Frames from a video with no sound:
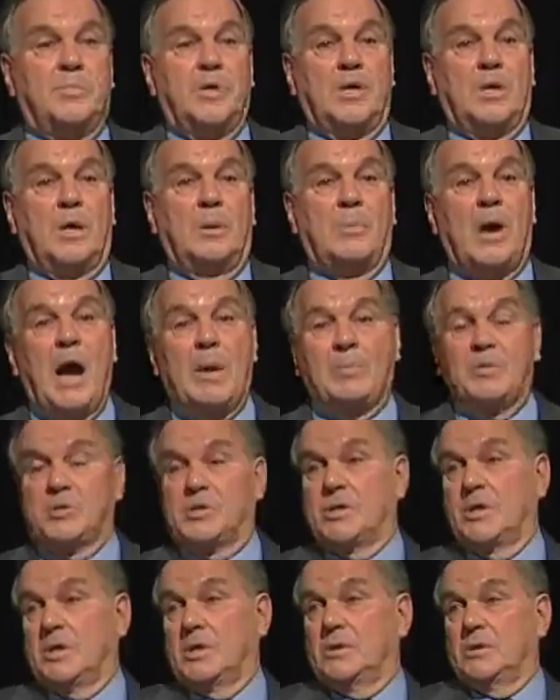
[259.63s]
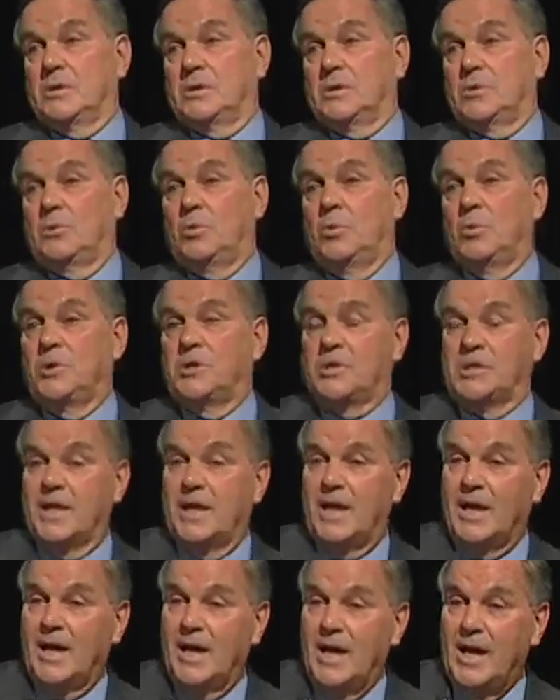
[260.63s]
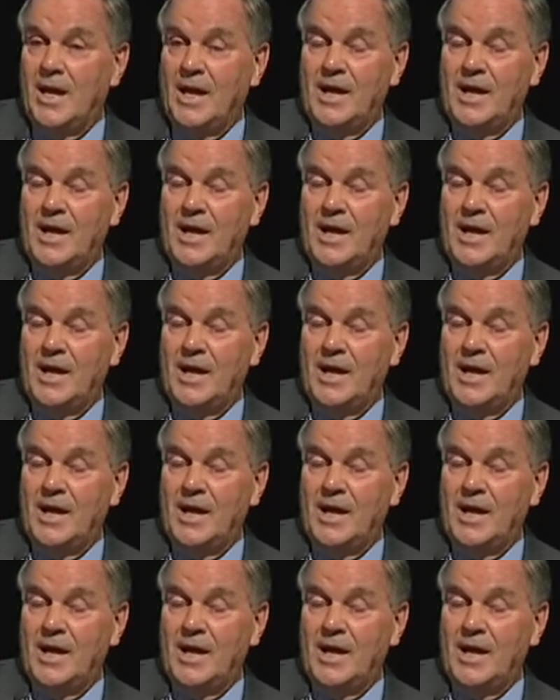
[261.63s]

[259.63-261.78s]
become opera singers, who would say